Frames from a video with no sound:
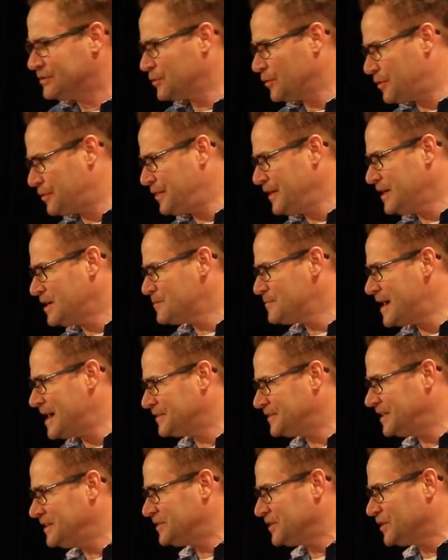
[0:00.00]
So think
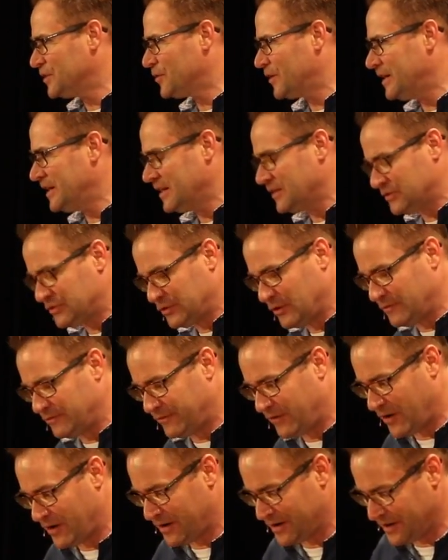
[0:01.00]
about these ingredients
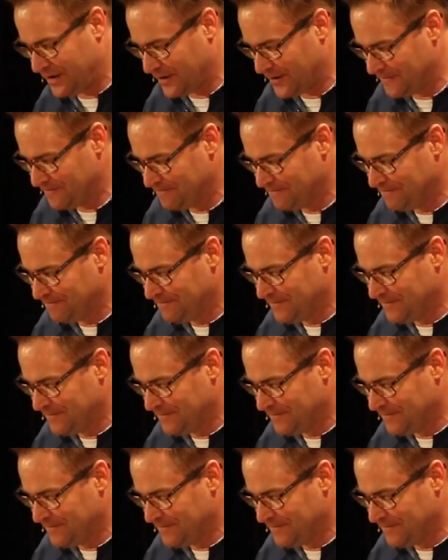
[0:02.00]
so far here.